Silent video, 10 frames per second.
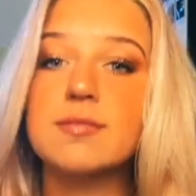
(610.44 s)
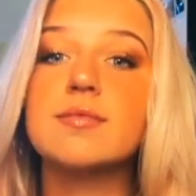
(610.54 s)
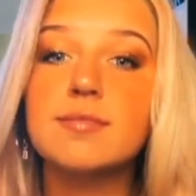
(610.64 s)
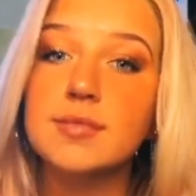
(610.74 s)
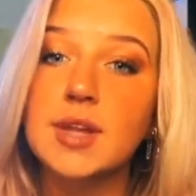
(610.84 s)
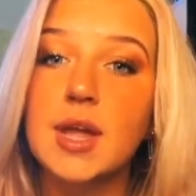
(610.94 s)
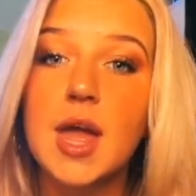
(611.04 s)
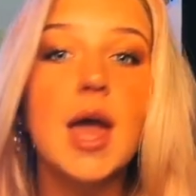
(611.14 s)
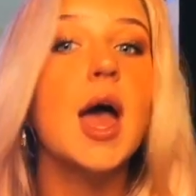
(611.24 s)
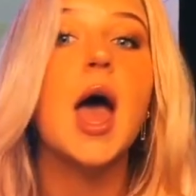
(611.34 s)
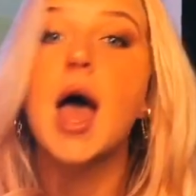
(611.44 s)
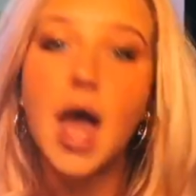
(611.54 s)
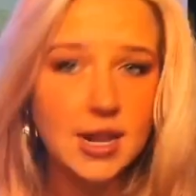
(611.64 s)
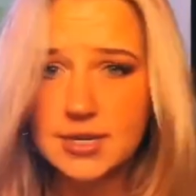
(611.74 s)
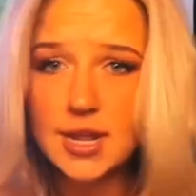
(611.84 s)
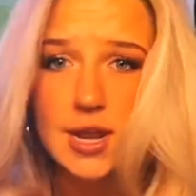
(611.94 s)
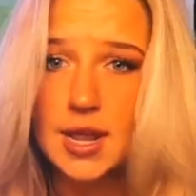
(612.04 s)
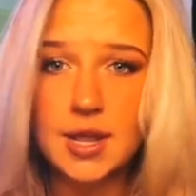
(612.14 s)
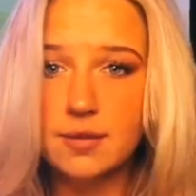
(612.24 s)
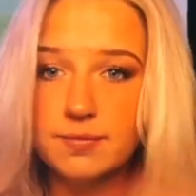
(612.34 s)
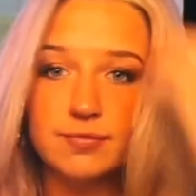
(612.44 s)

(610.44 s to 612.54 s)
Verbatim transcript: it. I did it.